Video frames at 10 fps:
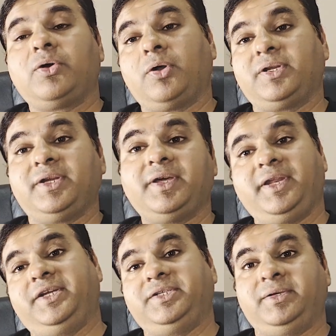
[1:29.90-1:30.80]
content
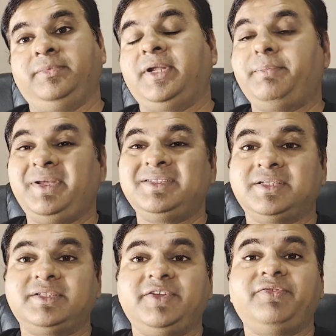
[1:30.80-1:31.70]
creation. That means
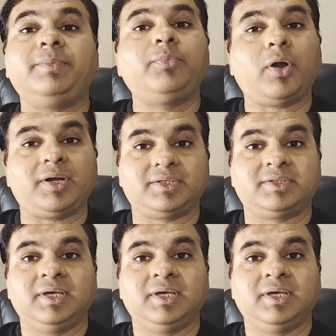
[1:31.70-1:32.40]
it's different products.